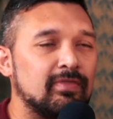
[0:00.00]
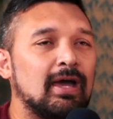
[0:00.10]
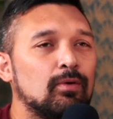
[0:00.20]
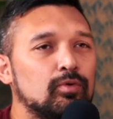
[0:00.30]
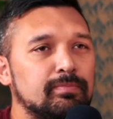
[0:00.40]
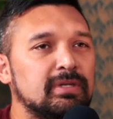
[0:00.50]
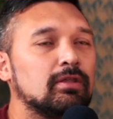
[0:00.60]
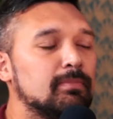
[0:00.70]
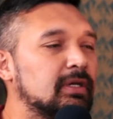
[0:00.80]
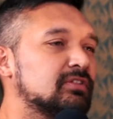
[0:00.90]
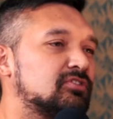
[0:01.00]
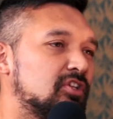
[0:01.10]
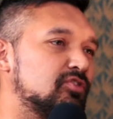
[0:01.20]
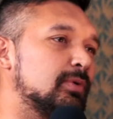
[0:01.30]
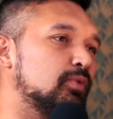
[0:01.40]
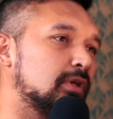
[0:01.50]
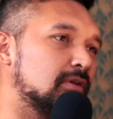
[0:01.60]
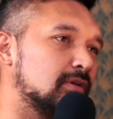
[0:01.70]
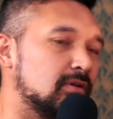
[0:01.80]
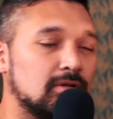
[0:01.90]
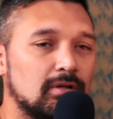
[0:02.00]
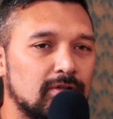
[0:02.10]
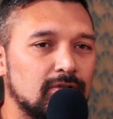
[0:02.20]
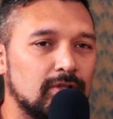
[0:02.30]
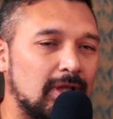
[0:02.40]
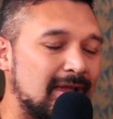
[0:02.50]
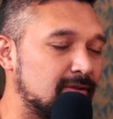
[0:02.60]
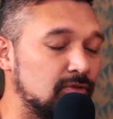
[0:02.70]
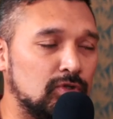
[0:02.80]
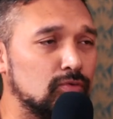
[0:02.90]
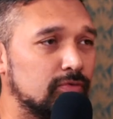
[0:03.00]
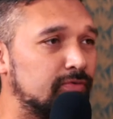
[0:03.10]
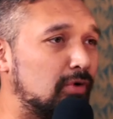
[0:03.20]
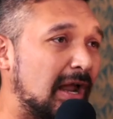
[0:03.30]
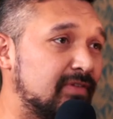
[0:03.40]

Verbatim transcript: that would be the biggest change we can uh, do for